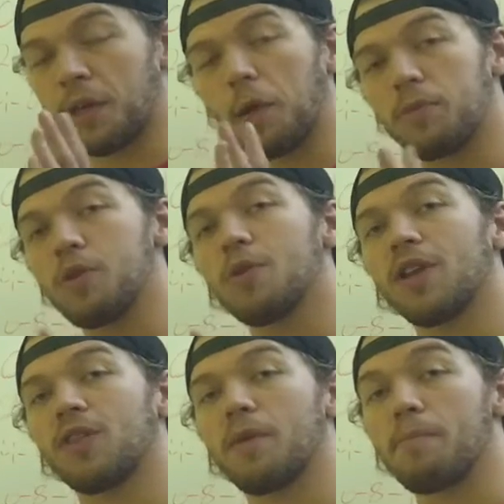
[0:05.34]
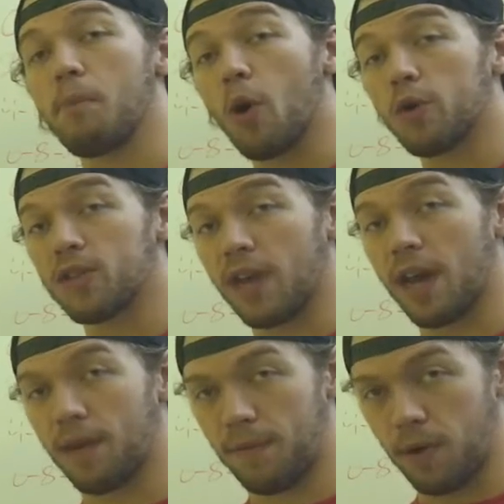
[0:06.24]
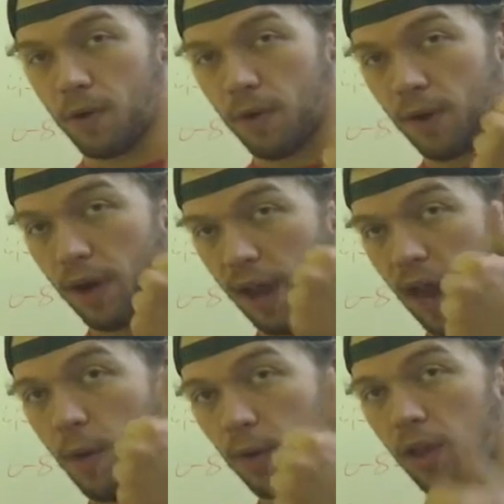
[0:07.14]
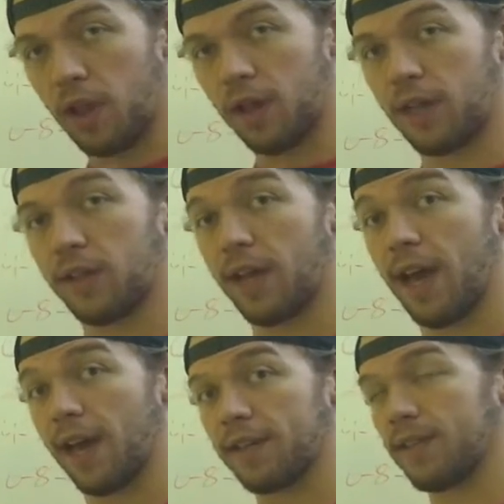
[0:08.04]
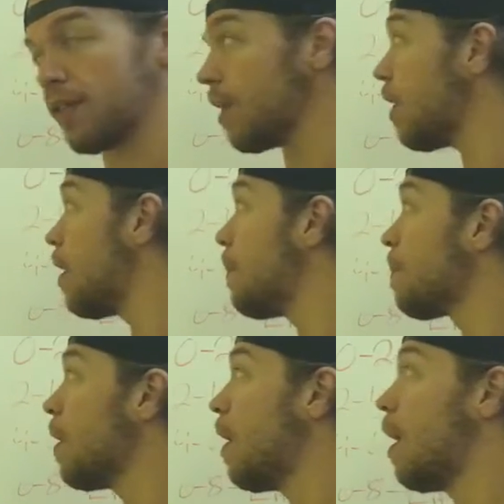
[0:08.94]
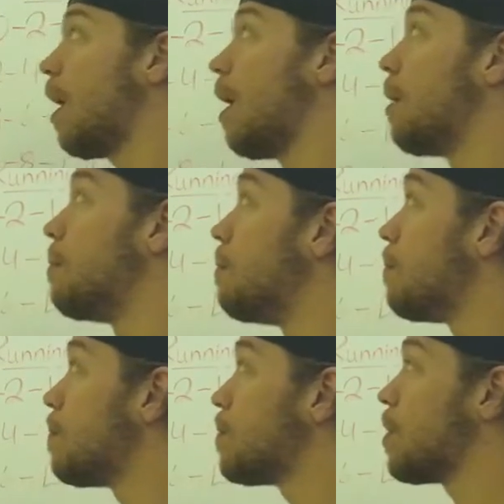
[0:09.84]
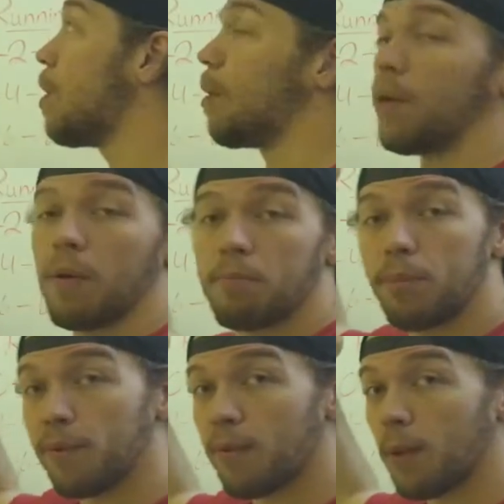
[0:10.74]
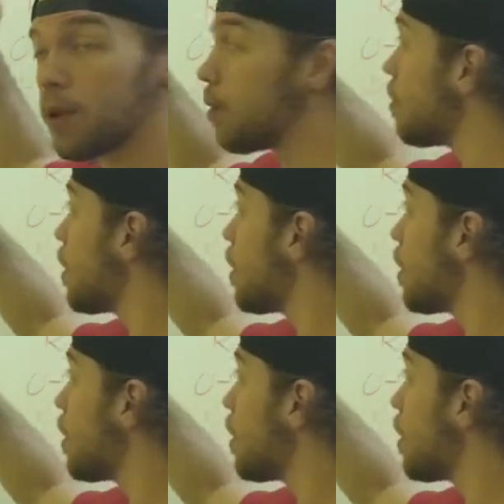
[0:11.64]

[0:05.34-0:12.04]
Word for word: to help you get the most out of your hour-long class. Um, so before you